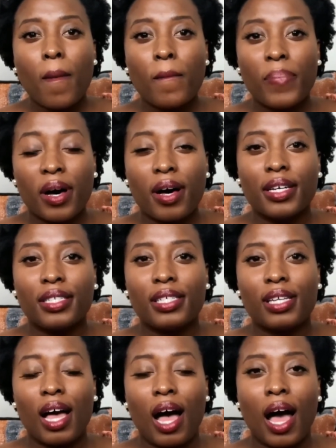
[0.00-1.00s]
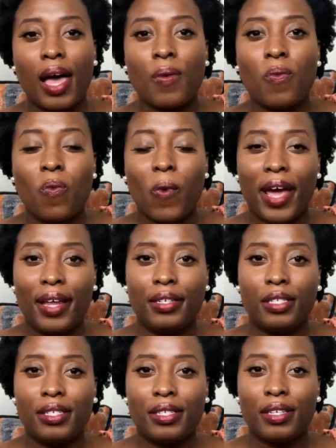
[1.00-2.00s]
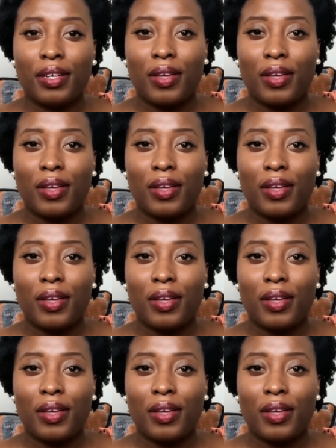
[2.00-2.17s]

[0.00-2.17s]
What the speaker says: but I went